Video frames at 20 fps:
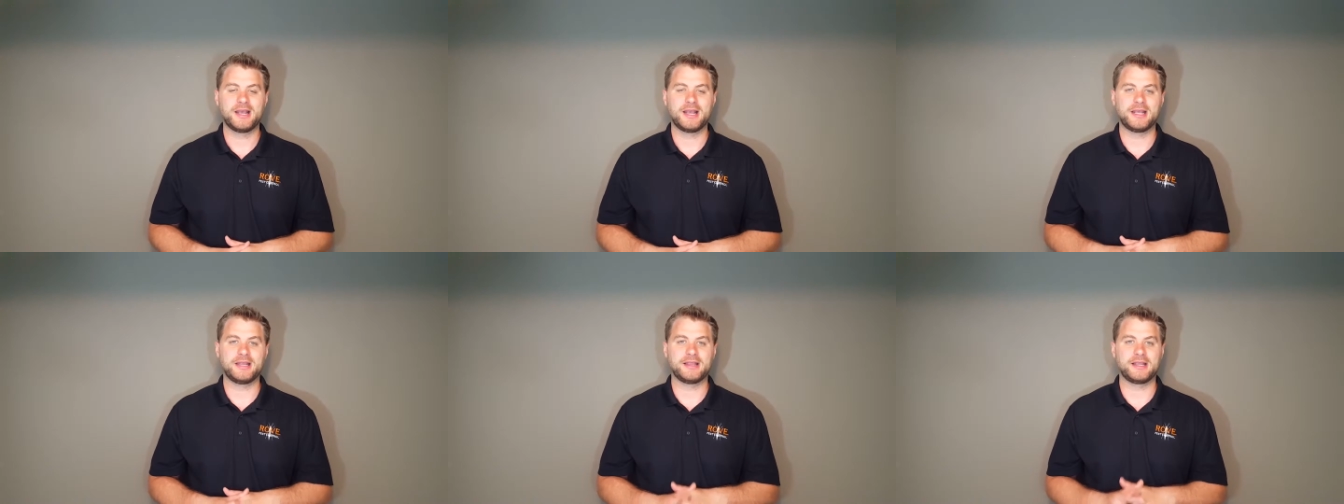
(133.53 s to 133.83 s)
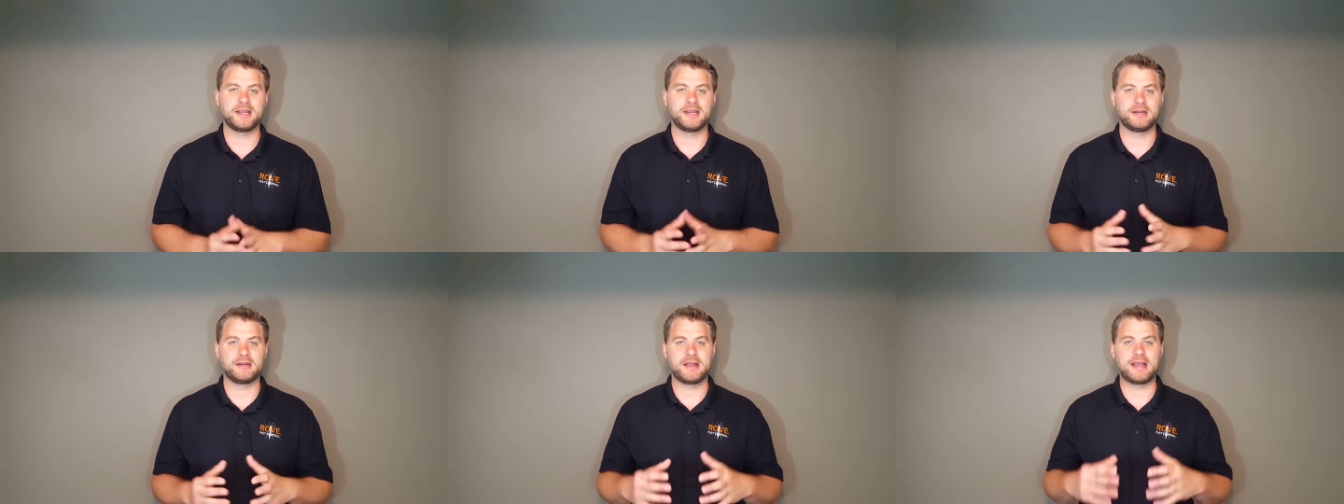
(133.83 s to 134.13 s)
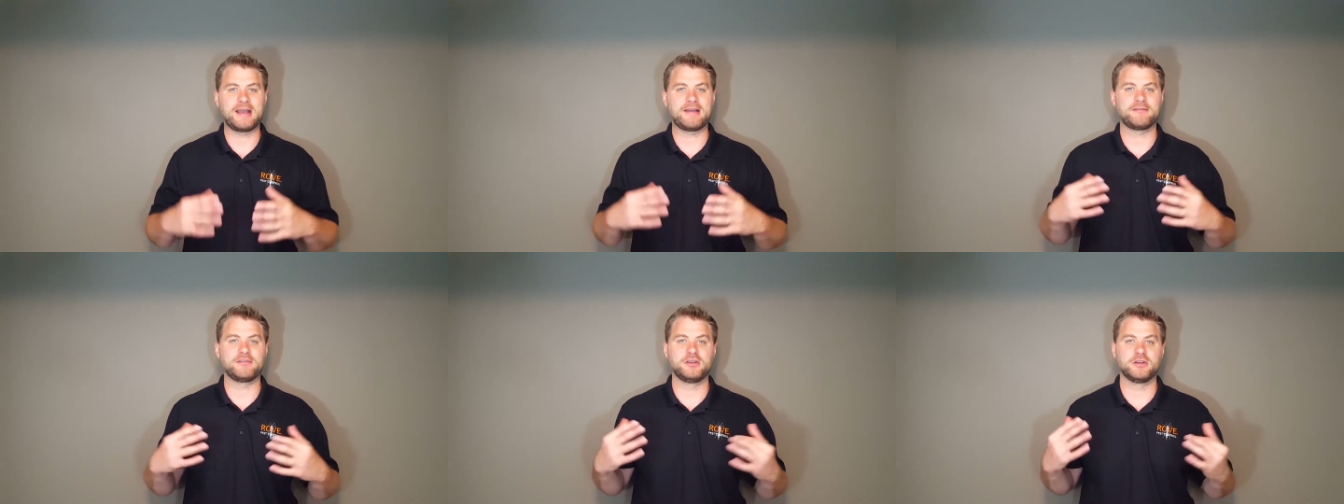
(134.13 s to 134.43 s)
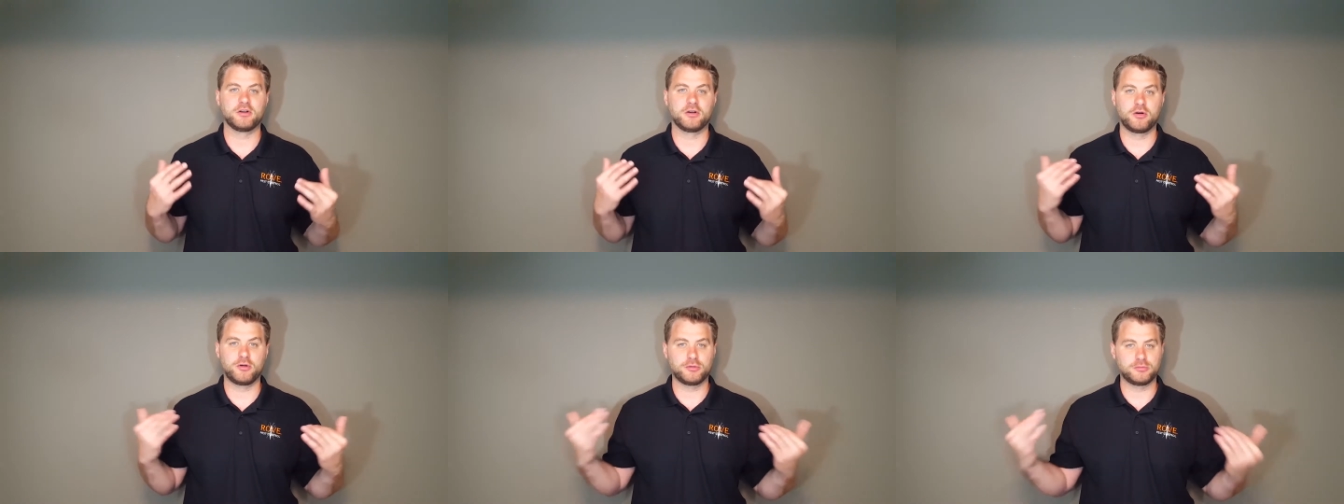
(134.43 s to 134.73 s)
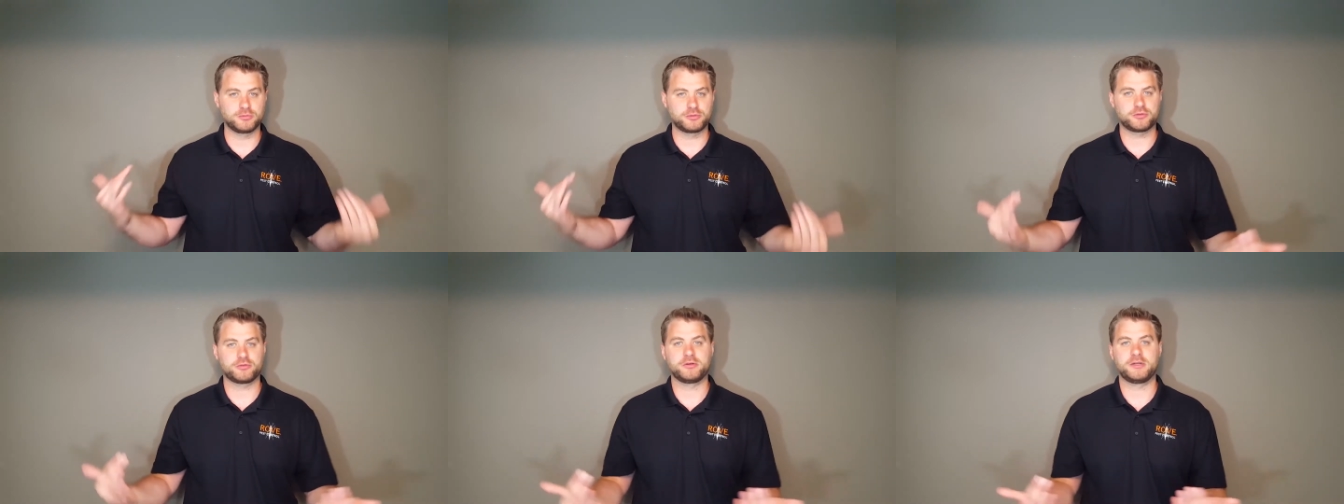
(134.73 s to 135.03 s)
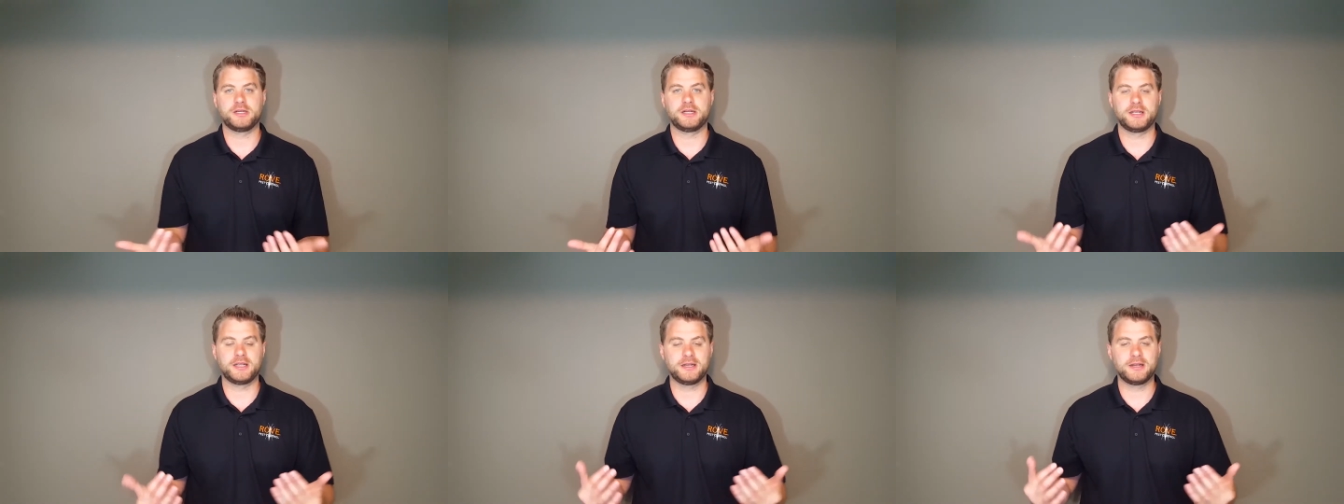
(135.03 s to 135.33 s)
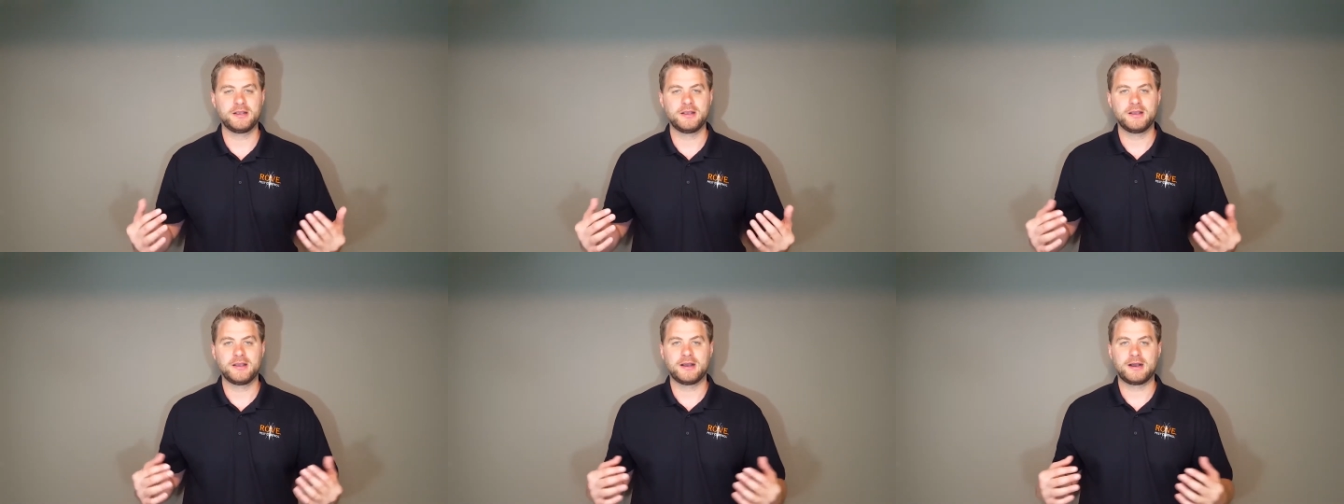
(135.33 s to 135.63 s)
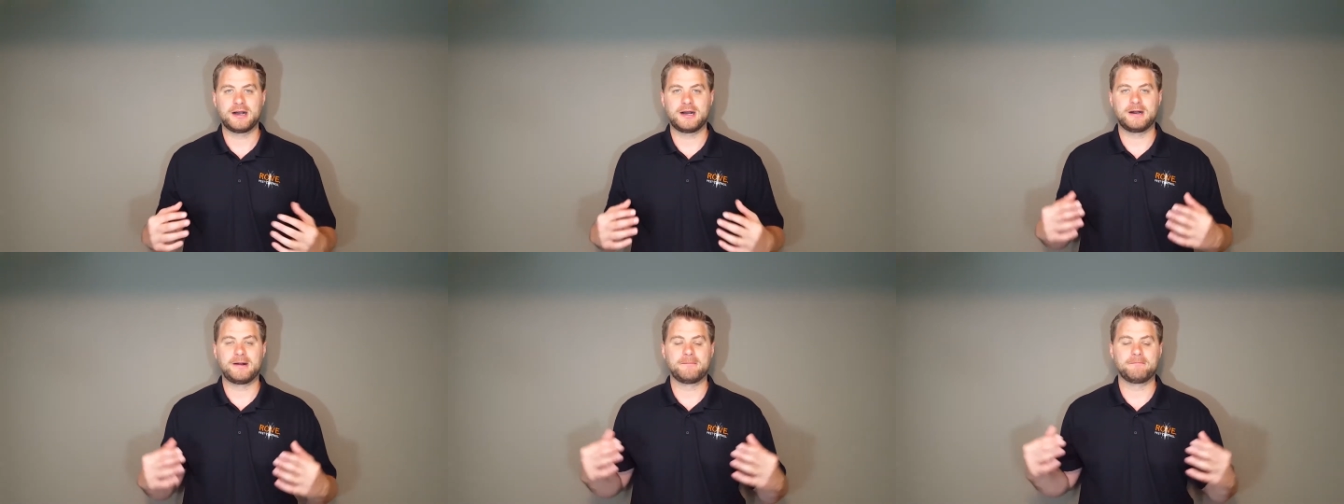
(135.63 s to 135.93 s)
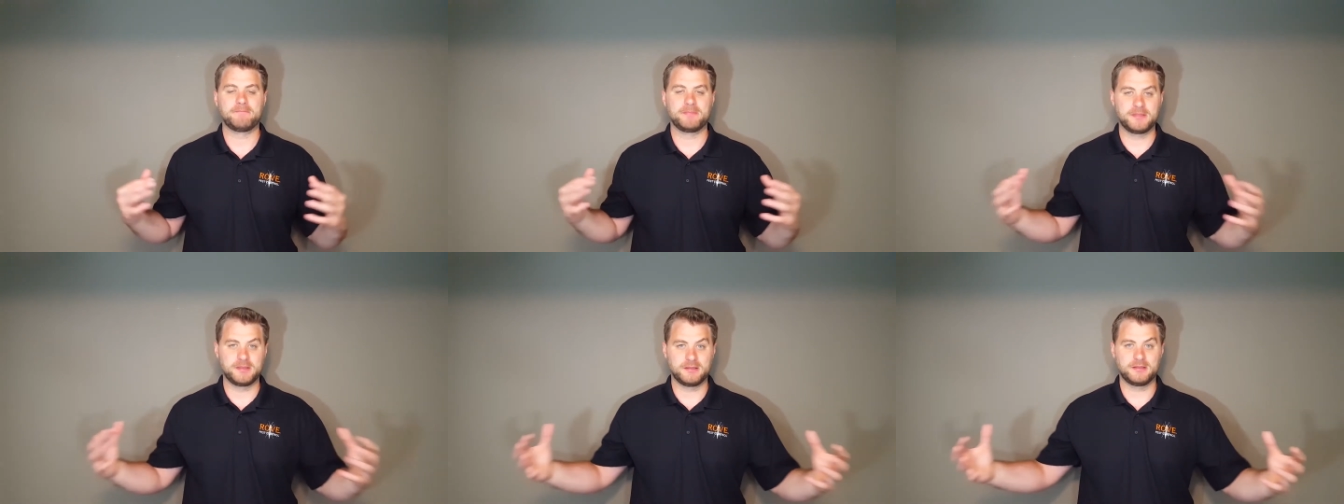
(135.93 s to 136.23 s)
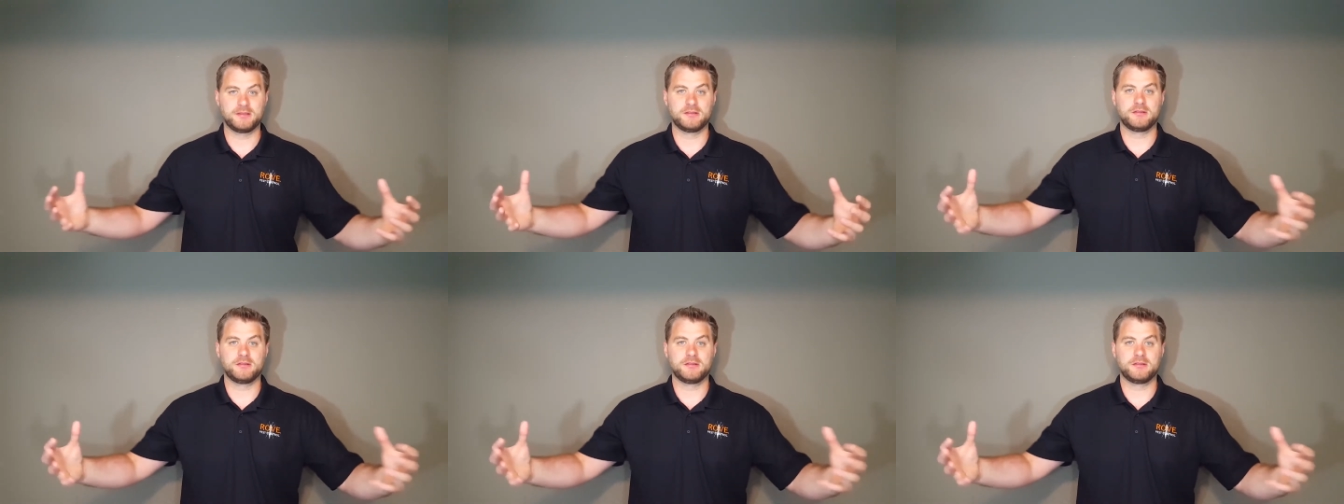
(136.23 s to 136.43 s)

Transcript: and then having your home treated um,